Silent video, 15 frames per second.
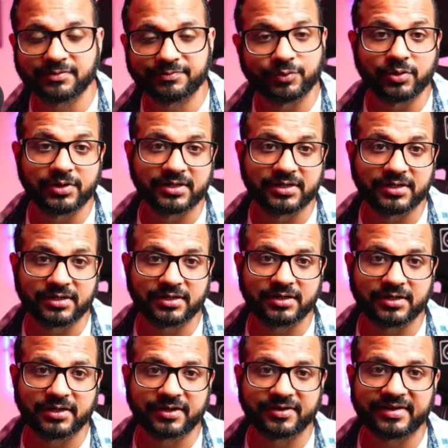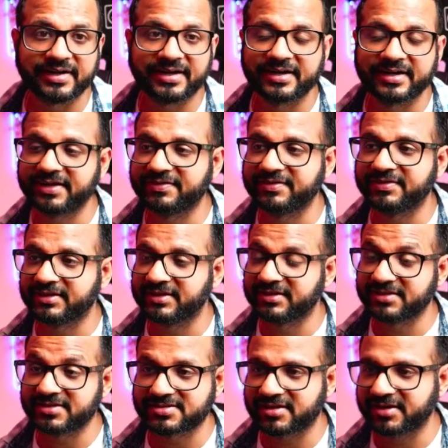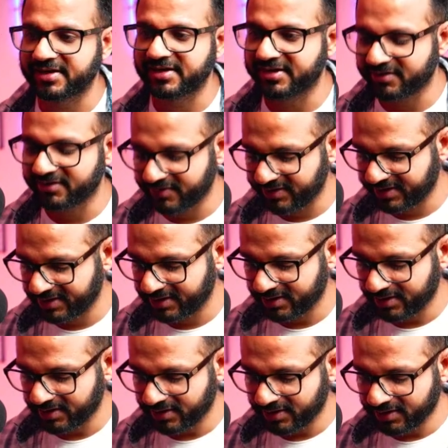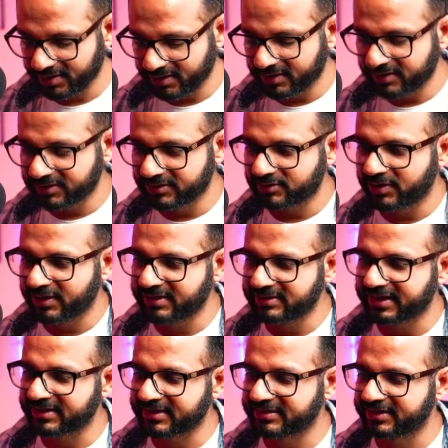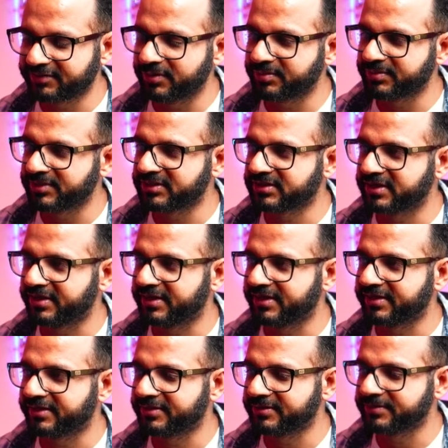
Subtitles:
folder created in this container, right? Let's exit from this container.